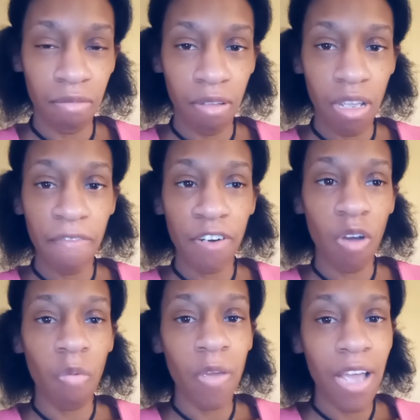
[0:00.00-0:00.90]
even
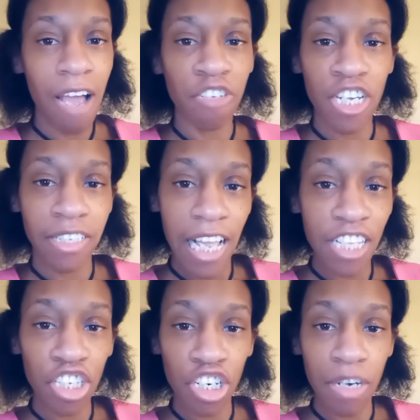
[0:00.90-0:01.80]
though we have just
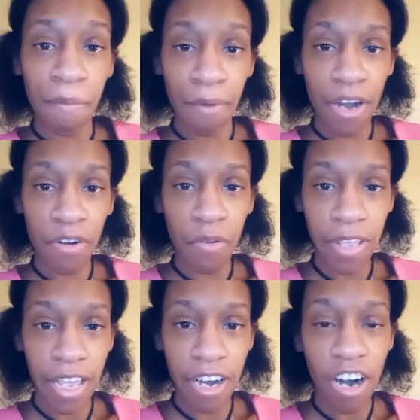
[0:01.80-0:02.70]
entered a brand new
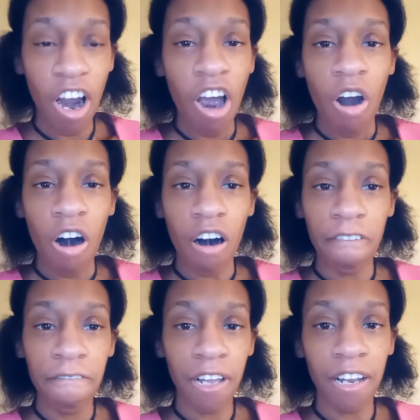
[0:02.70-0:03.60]
year, are
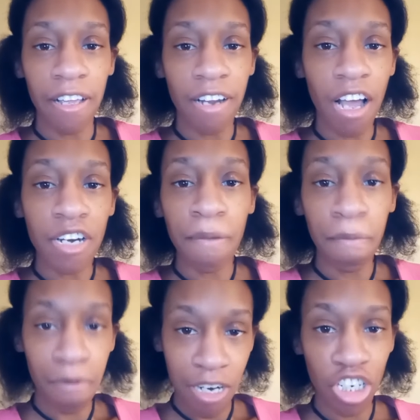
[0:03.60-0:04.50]
feeling under
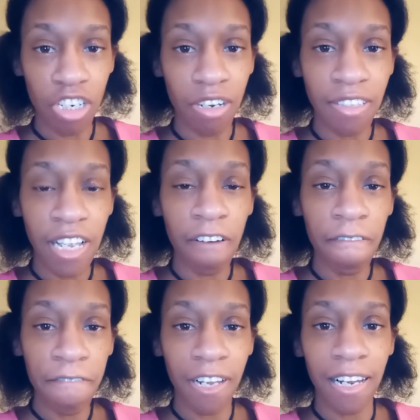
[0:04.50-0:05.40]
pressure. They are
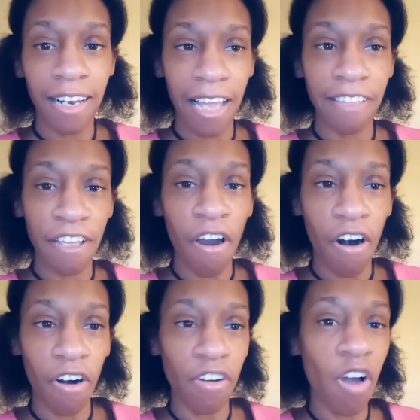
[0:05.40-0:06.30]
feeling like they
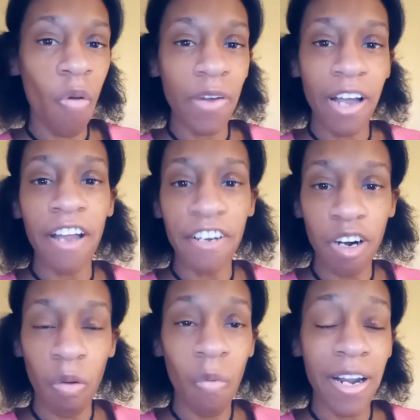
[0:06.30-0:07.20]
are going
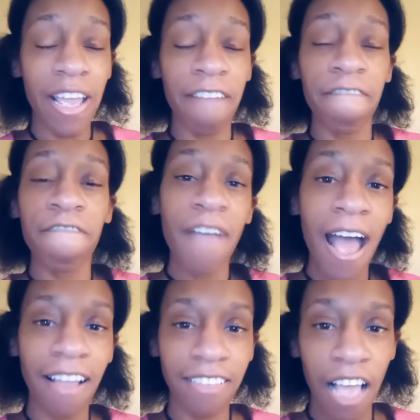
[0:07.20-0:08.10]
under when in
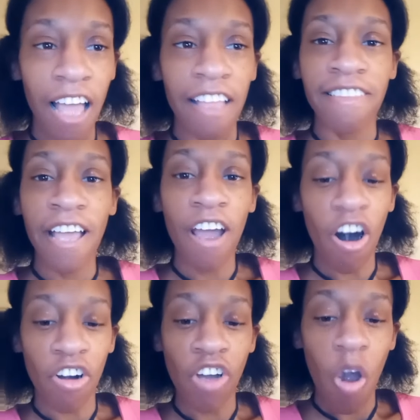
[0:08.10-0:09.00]
fact they
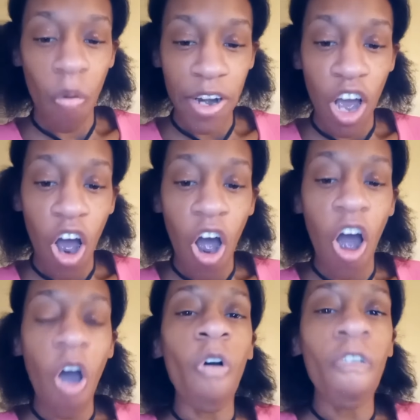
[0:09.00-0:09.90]
are going
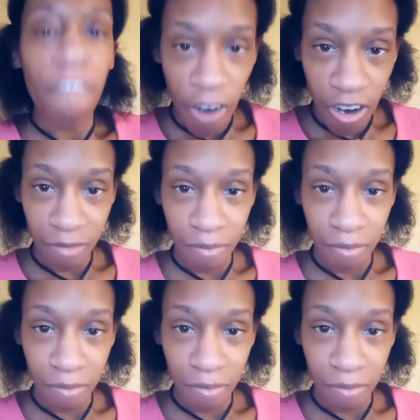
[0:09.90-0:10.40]
over.